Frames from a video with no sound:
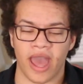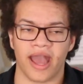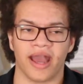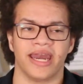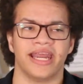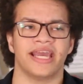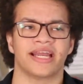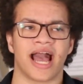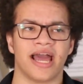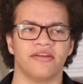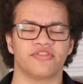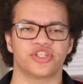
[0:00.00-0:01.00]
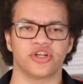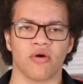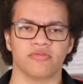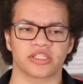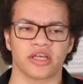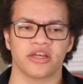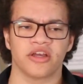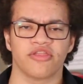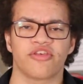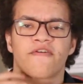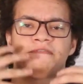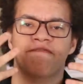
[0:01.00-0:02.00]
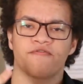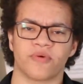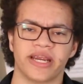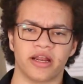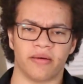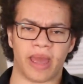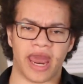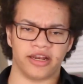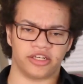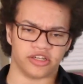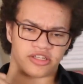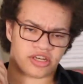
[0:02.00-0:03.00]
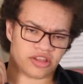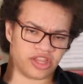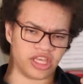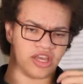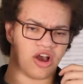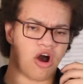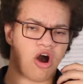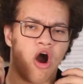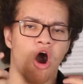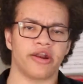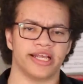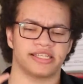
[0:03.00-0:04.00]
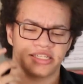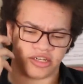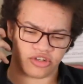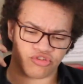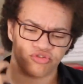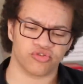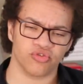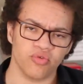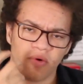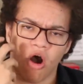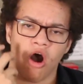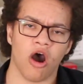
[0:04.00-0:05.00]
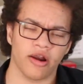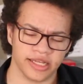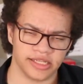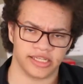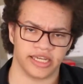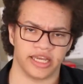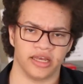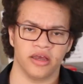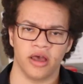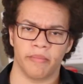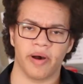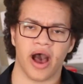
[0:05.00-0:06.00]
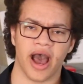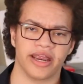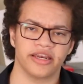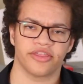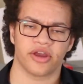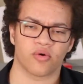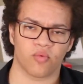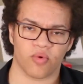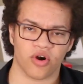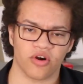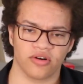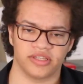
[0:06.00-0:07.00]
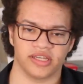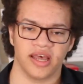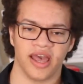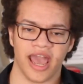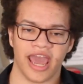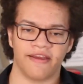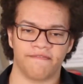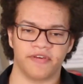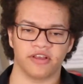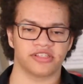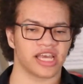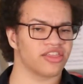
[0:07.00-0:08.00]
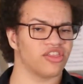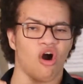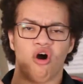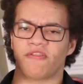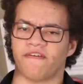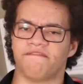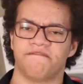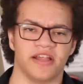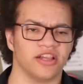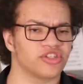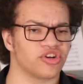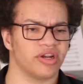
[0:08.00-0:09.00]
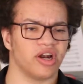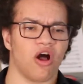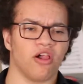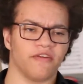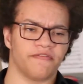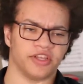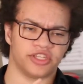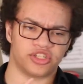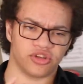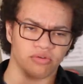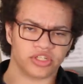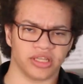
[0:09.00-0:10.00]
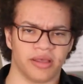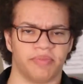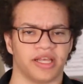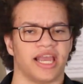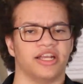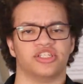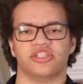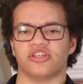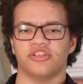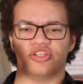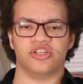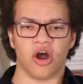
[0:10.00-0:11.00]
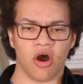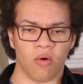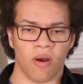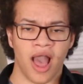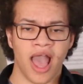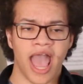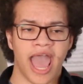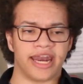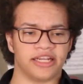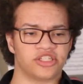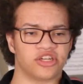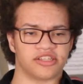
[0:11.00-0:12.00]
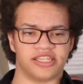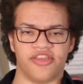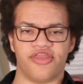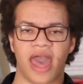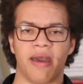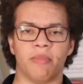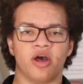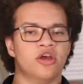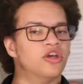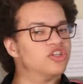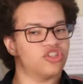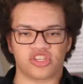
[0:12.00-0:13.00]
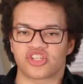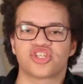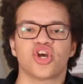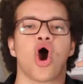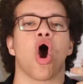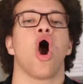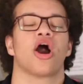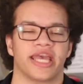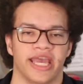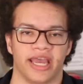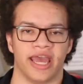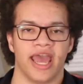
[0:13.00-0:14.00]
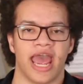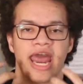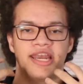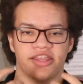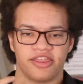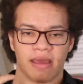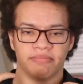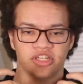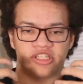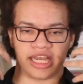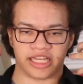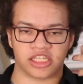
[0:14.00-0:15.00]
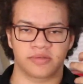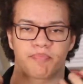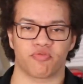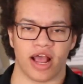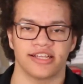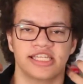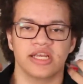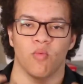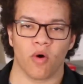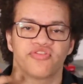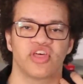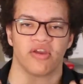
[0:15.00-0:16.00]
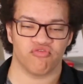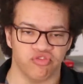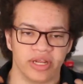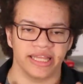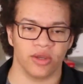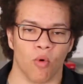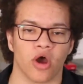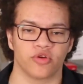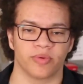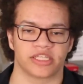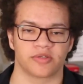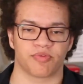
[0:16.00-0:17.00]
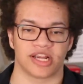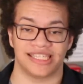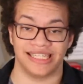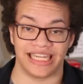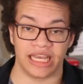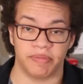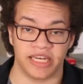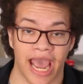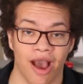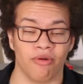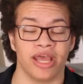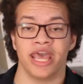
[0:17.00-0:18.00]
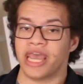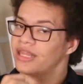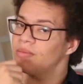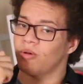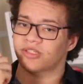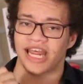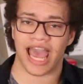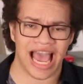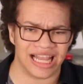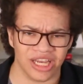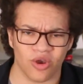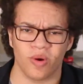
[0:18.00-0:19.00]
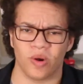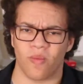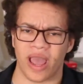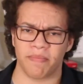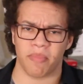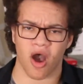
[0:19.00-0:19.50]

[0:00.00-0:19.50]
and it kind of shows their freedom and just the honest, true honesty behind their words. And it feels like all the filter and all of the social implications just go, and it's just them just talking and them just expressing what they really want to express deep down in the most eloquent way